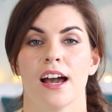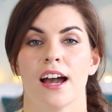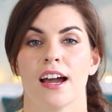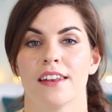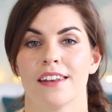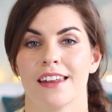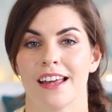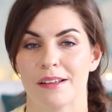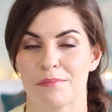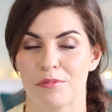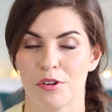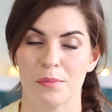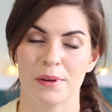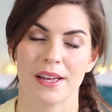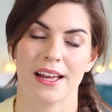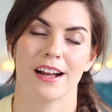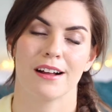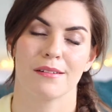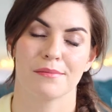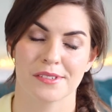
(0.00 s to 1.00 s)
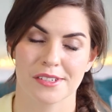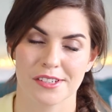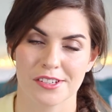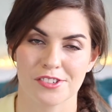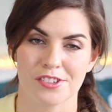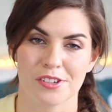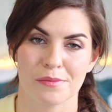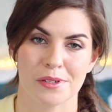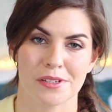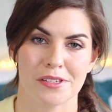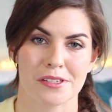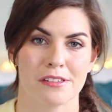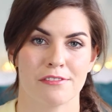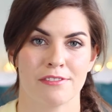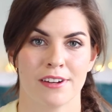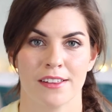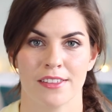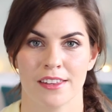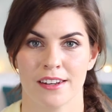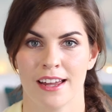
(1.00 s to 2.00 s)
and that probably helped contribute to the
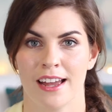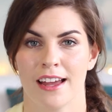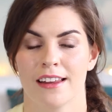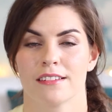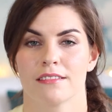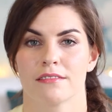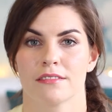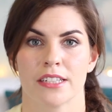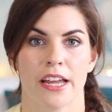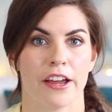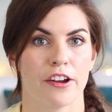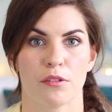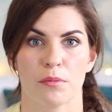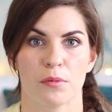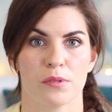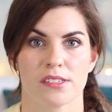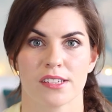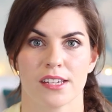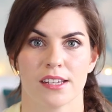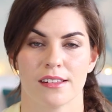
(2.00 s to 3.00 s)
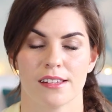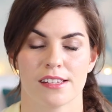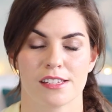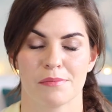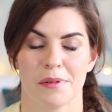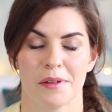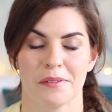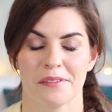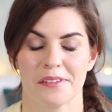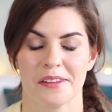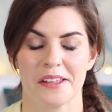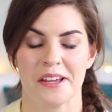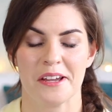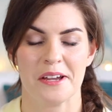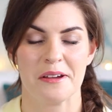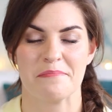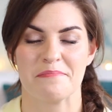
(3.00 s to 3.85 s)
fact that I had terrible skin this month.